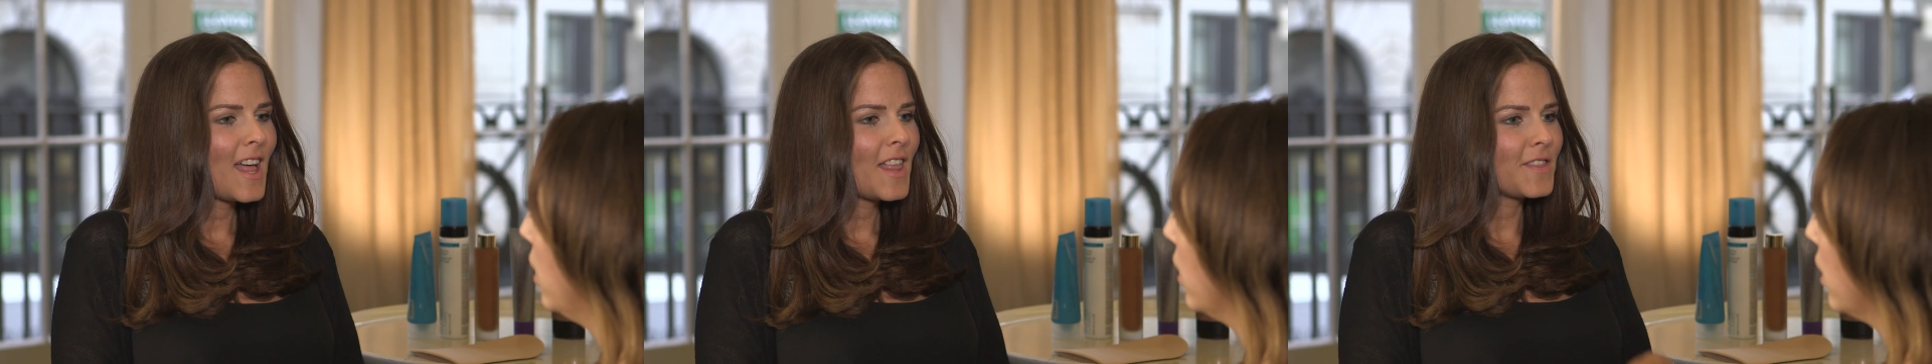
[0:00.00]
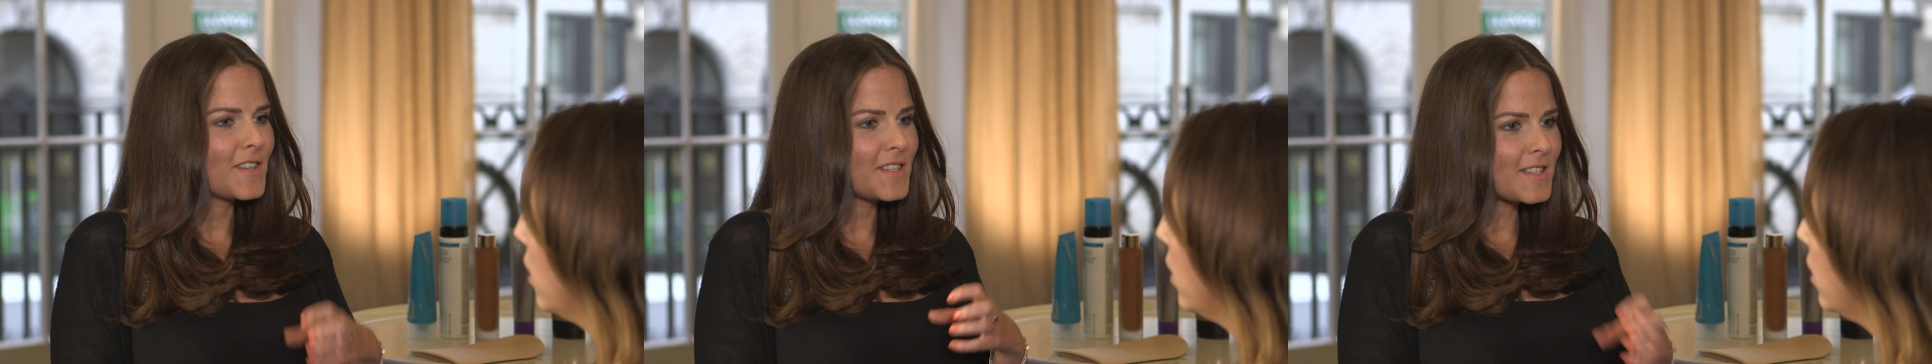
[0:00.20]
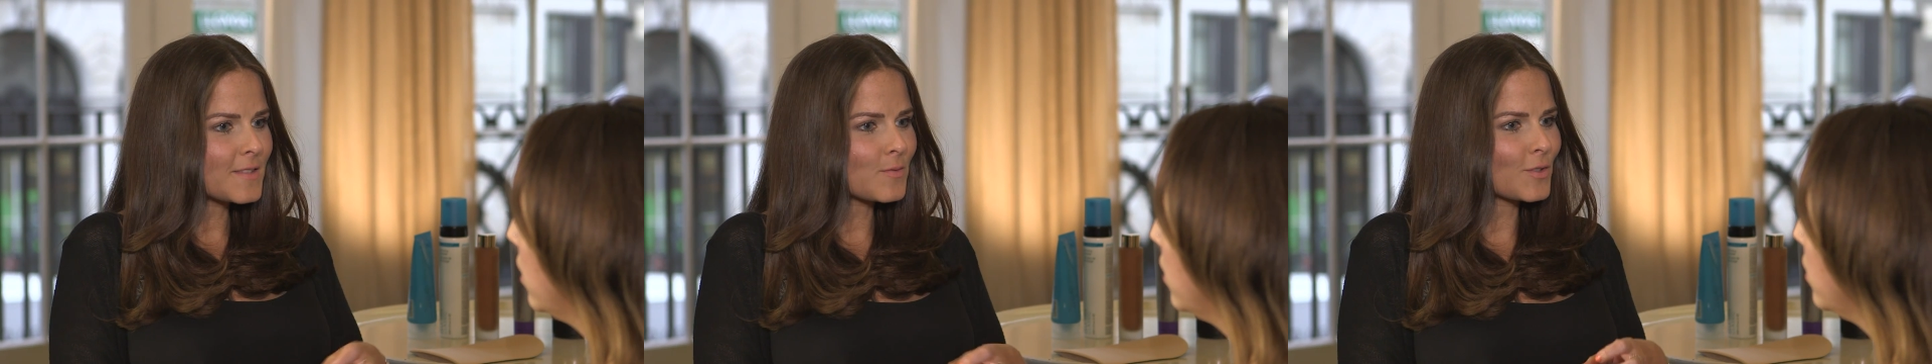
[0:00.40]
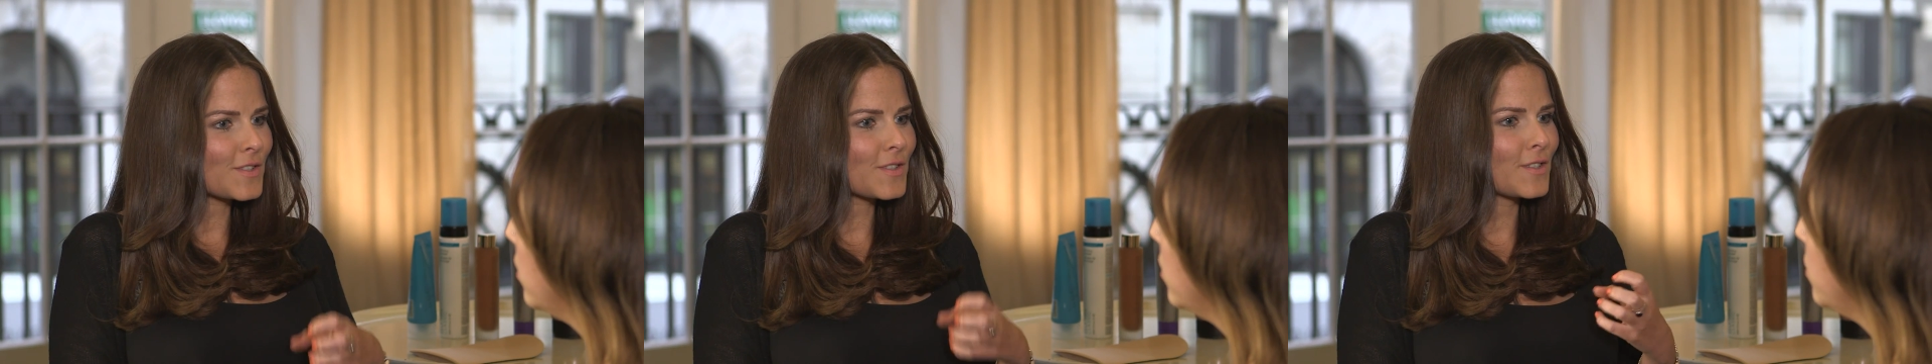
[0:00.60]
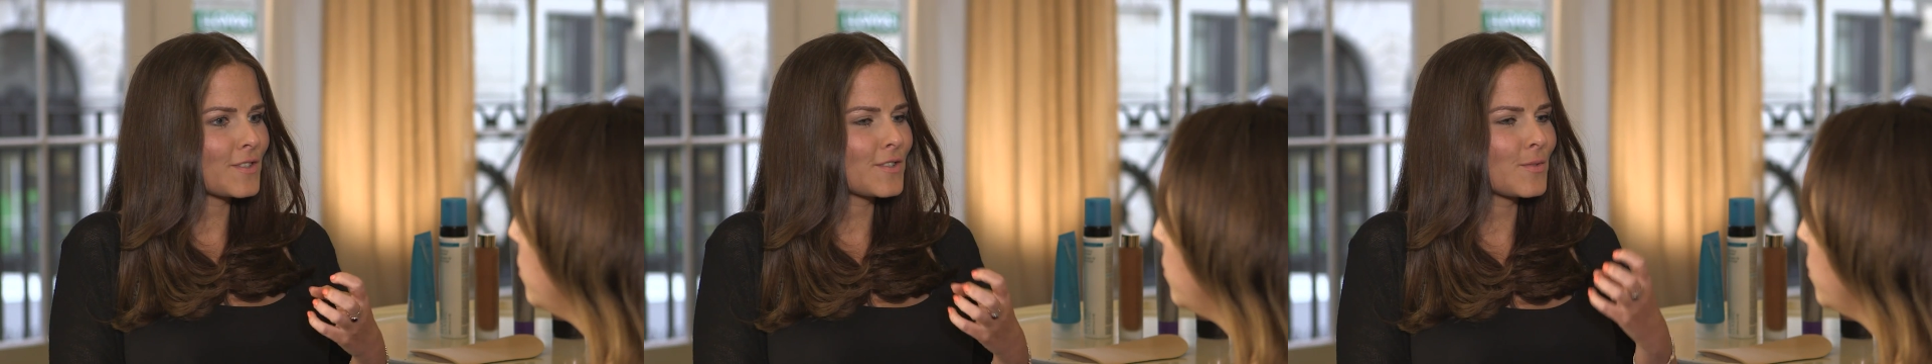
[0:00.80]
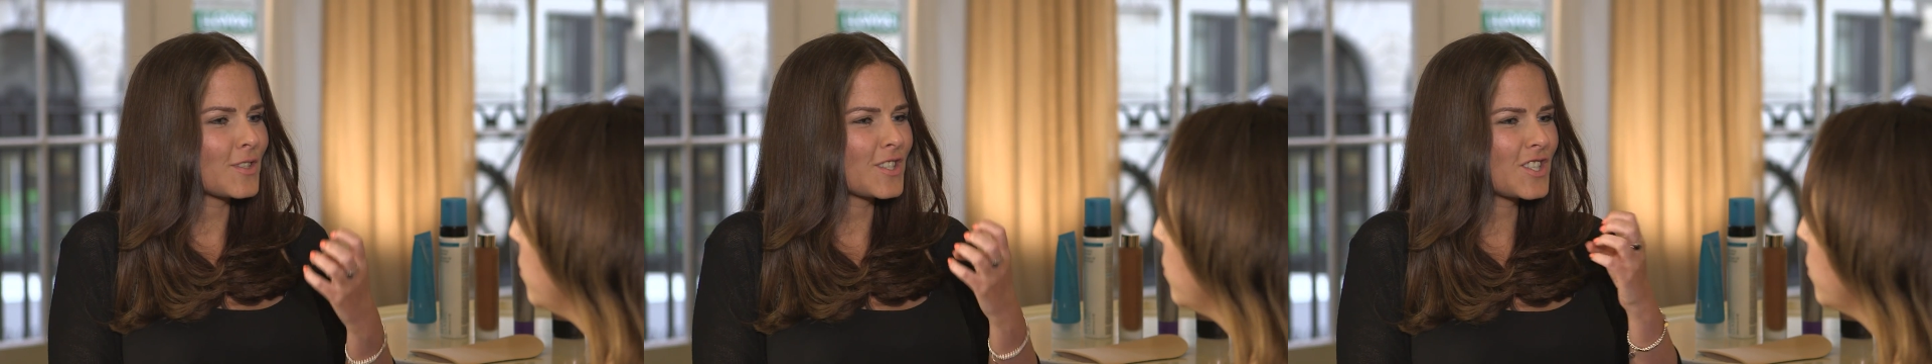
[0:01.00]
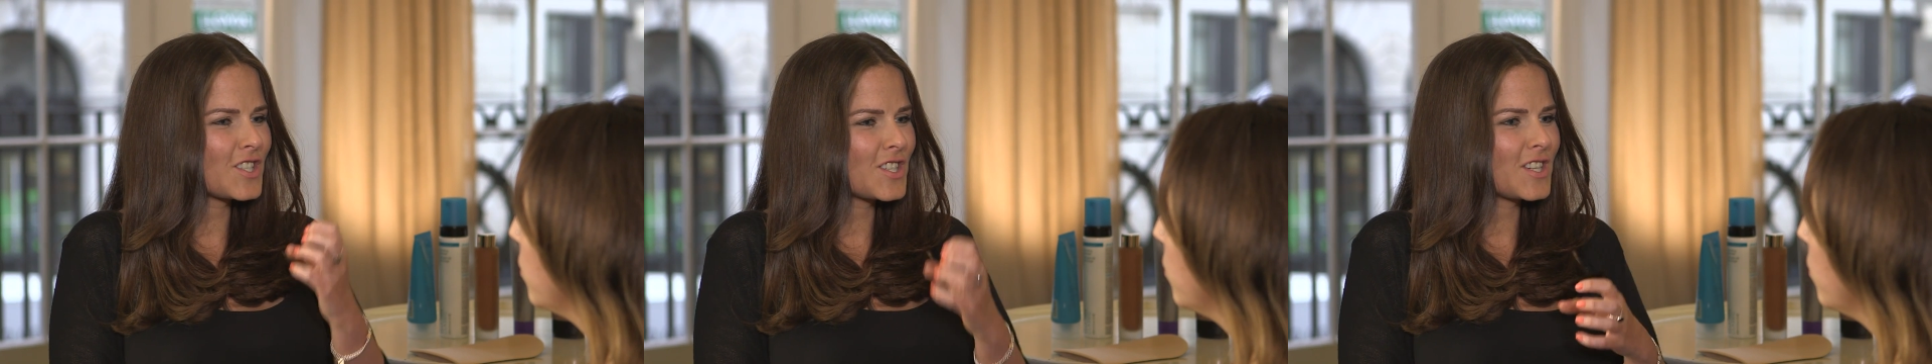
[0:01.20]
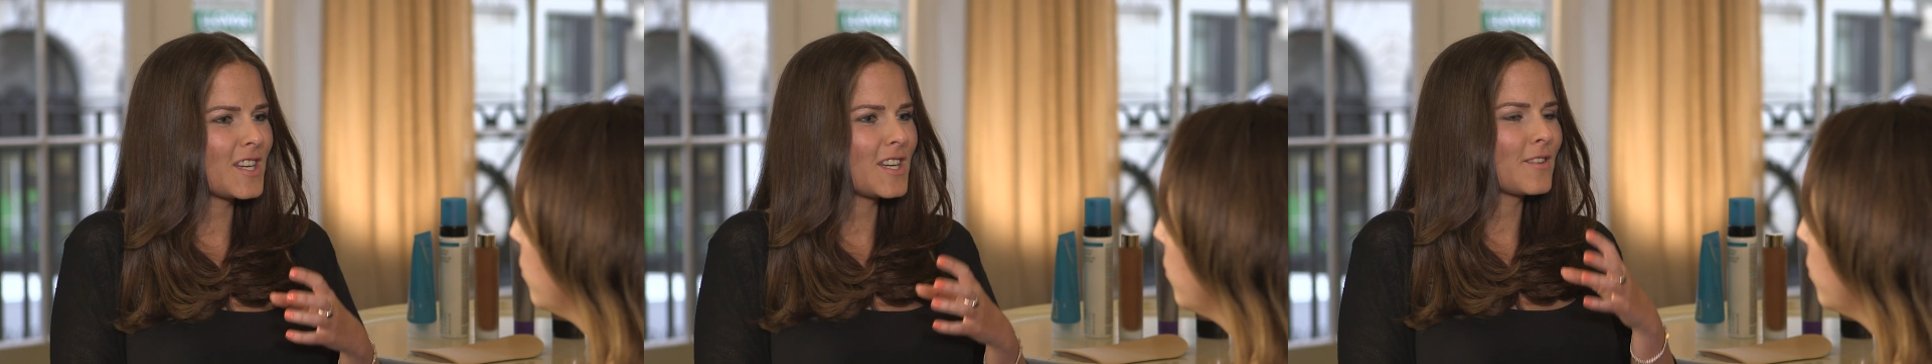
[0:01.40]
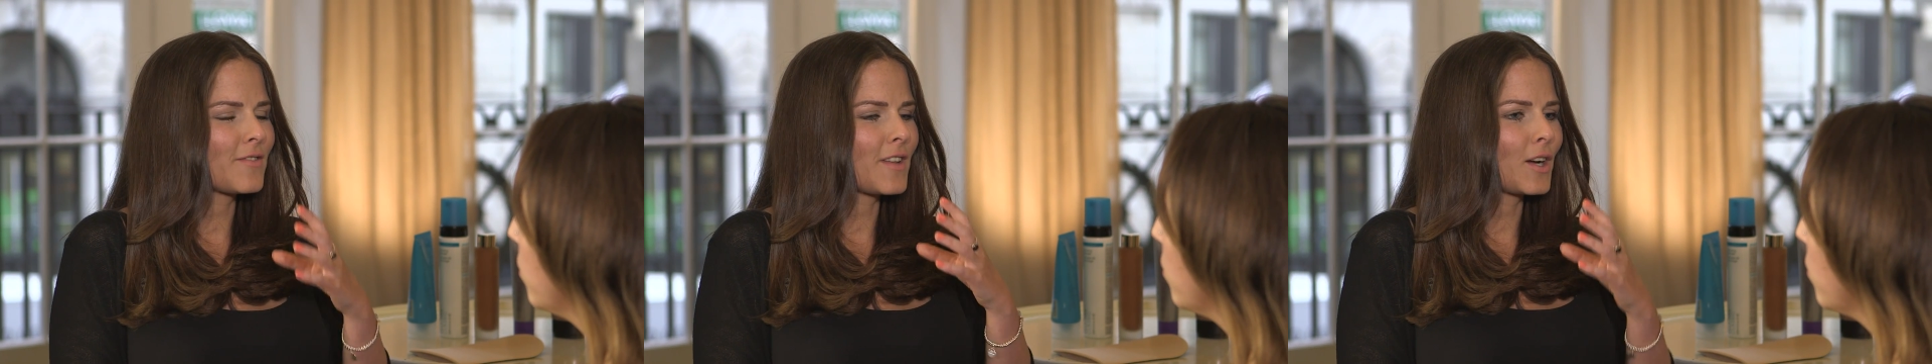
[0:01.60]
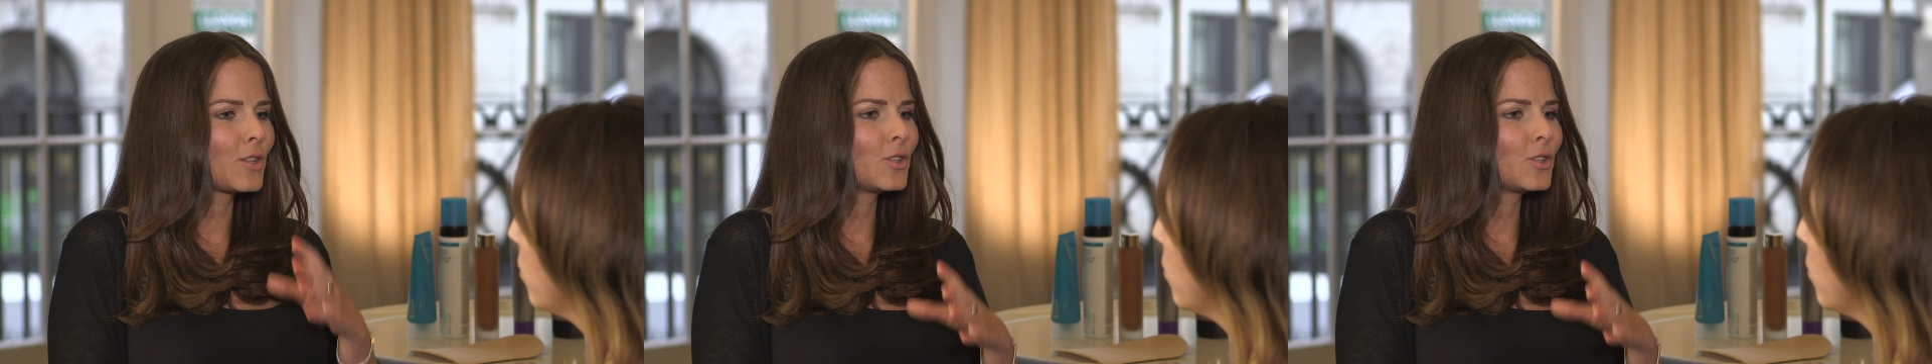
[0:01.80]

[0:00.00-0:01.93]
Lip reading: This is what's going to achieve that